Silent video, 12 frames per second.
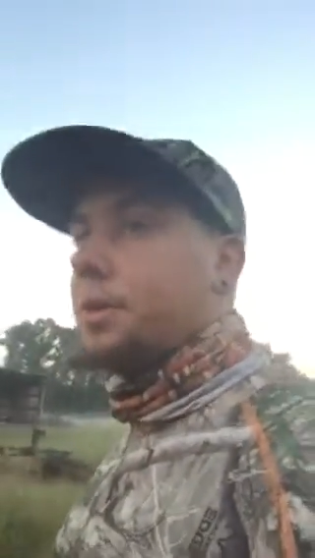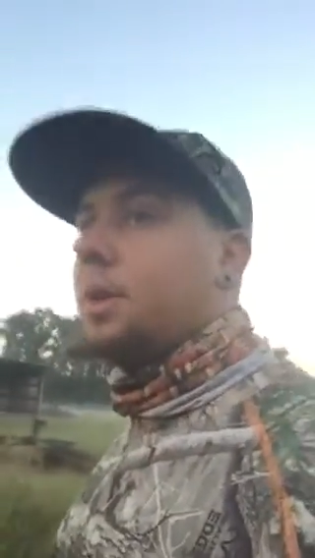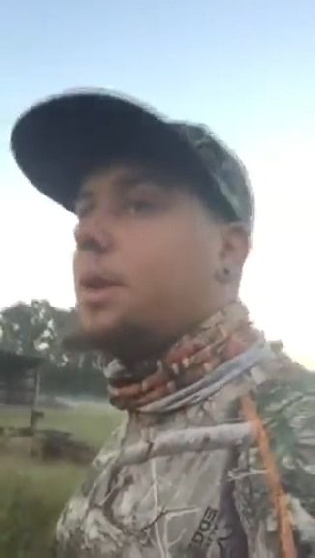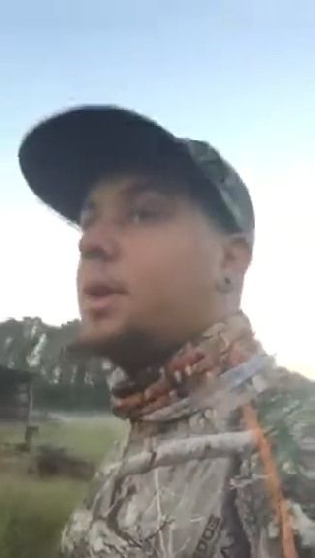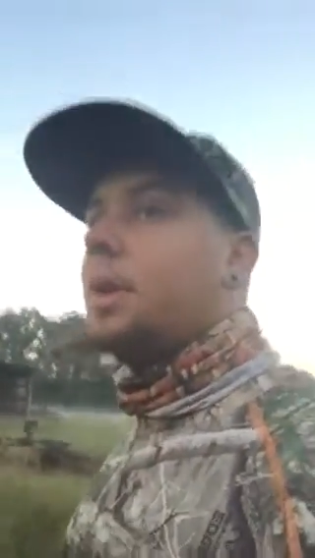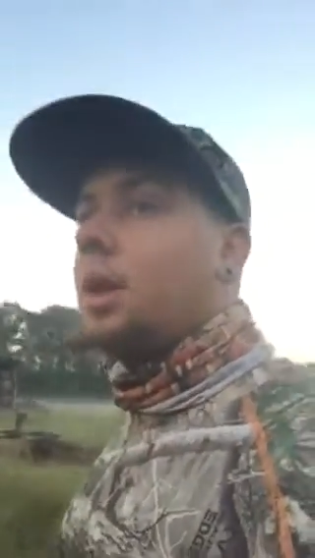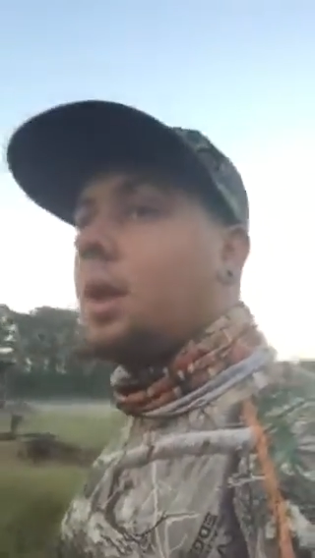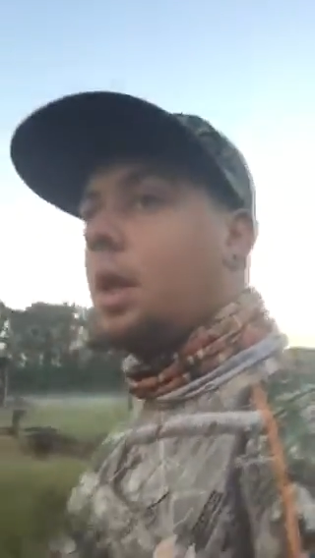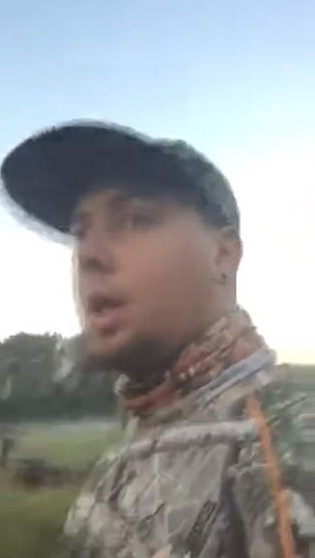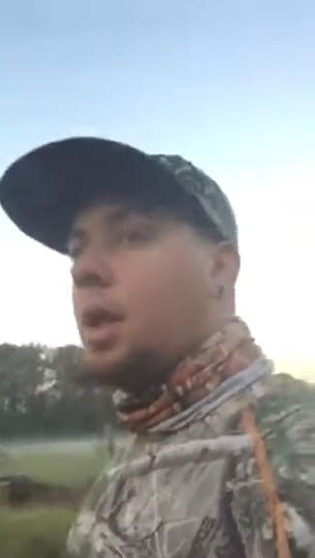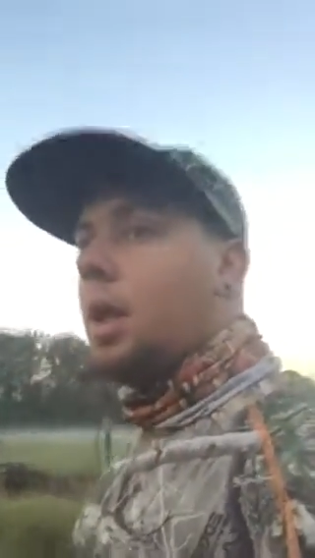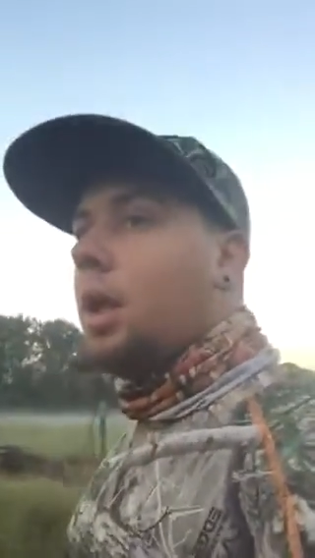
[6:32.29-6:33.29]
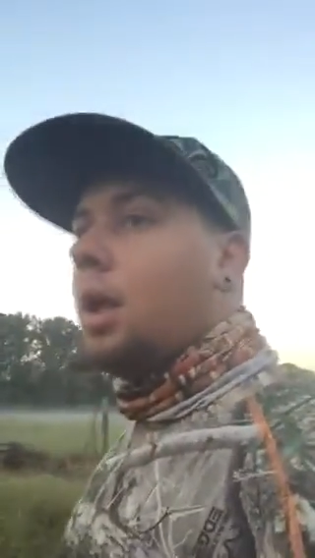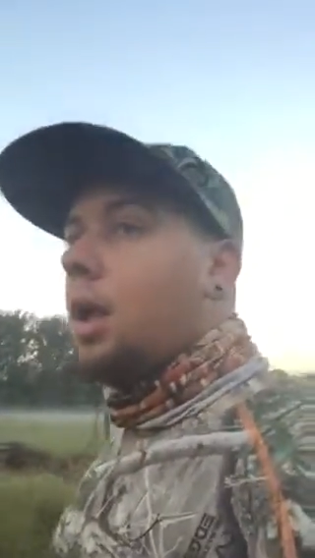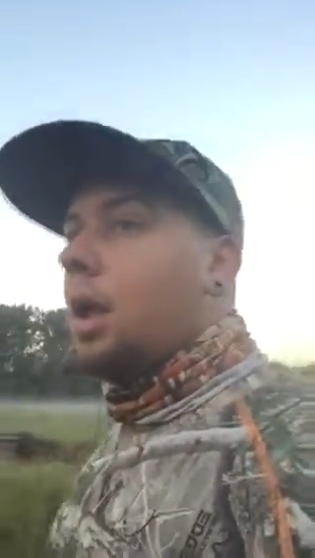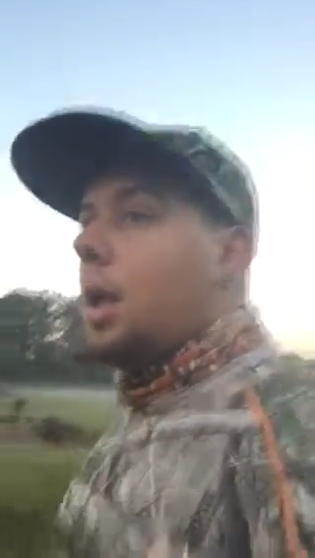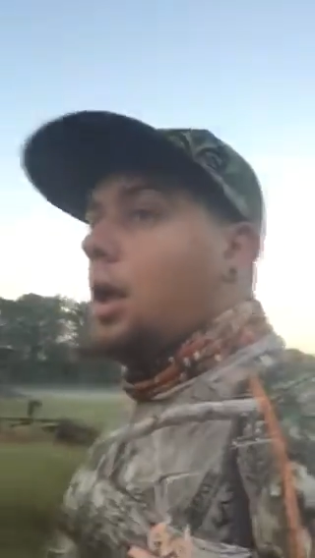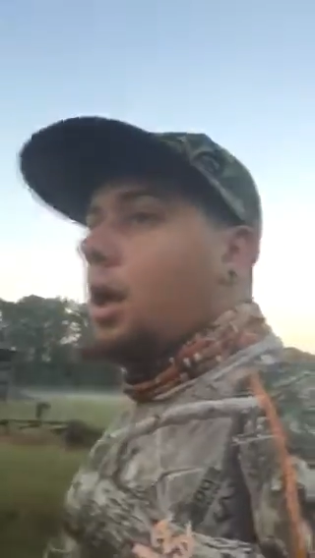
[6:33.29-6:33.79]
to it.
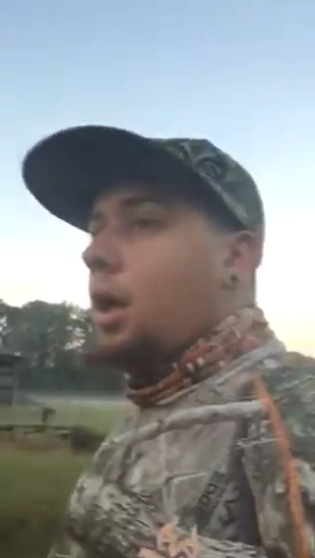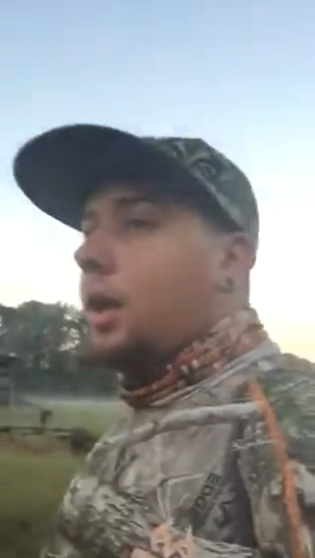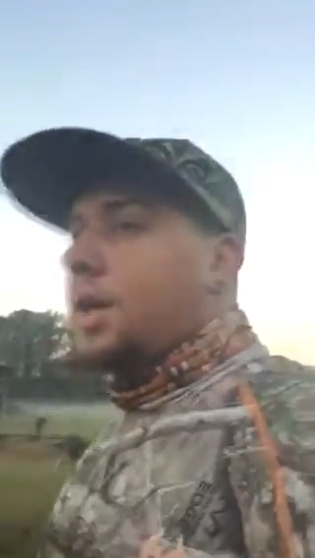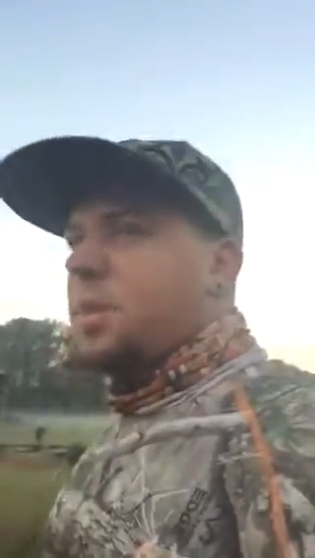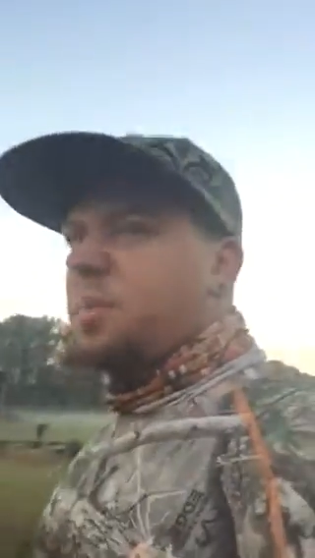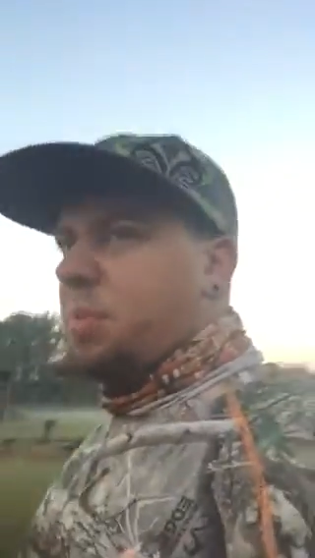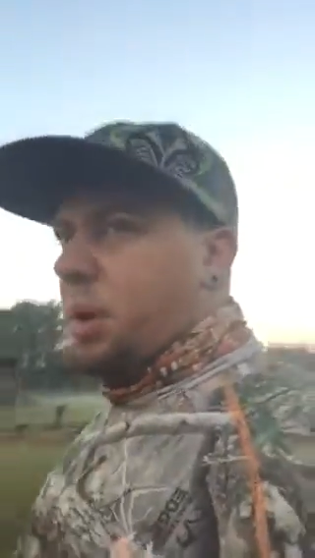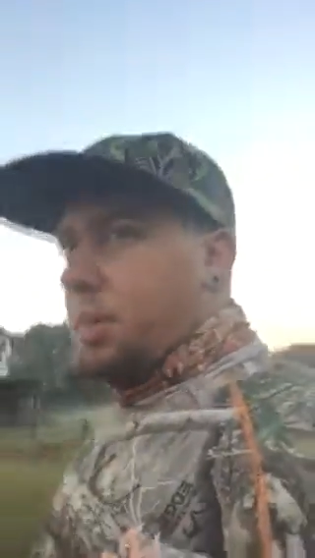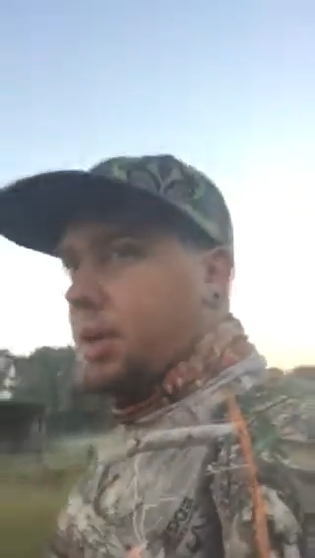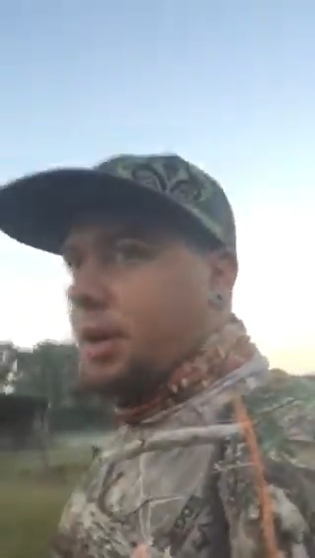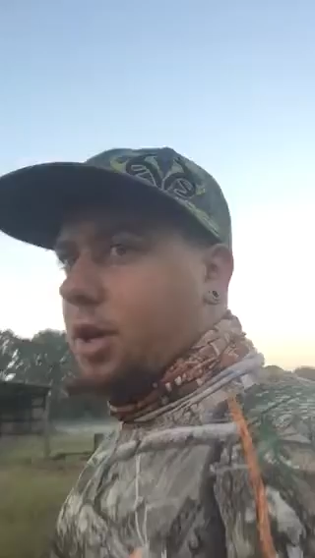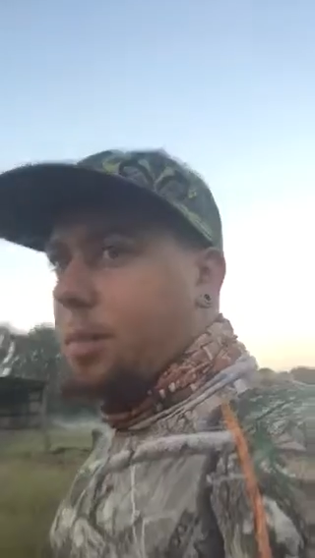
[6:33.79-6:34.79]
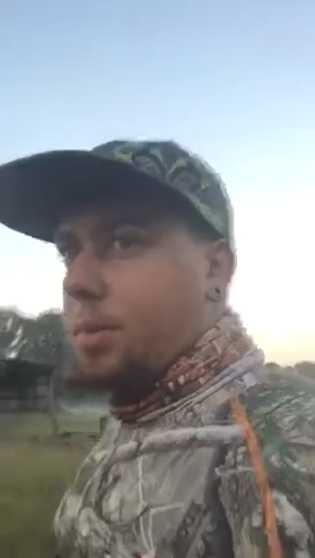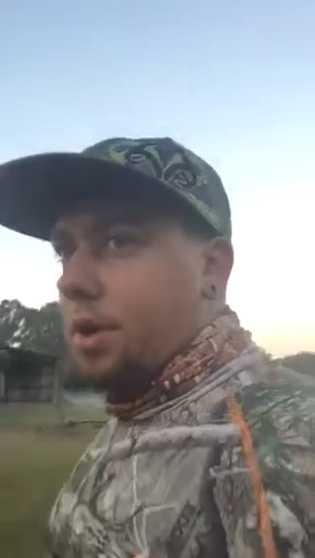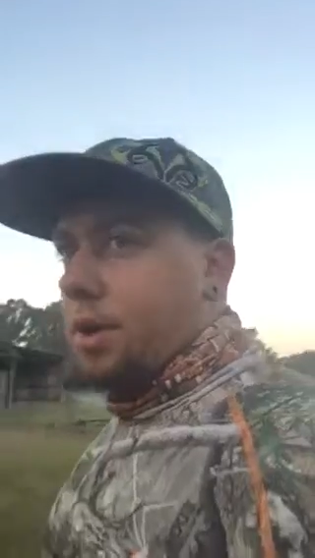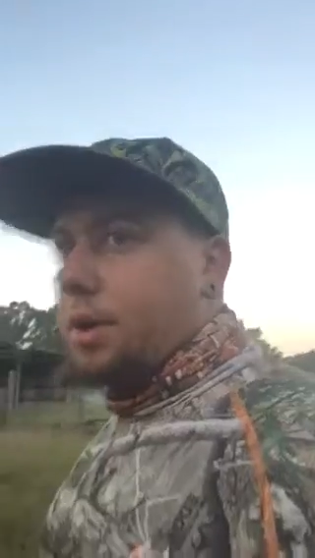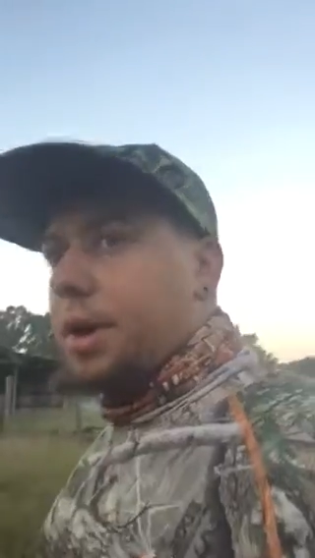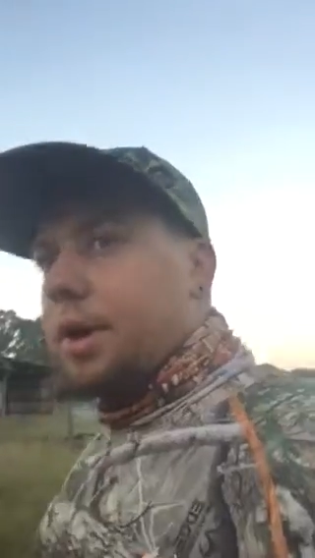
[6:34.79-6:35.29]
It's probably a couple
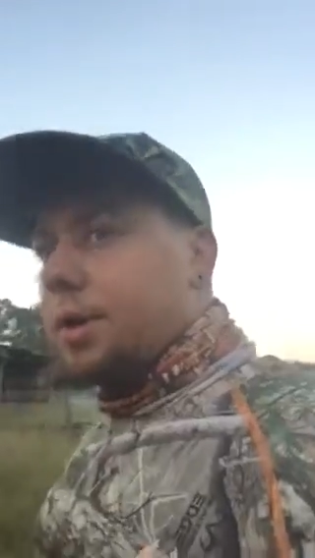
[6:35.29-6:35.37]
hundred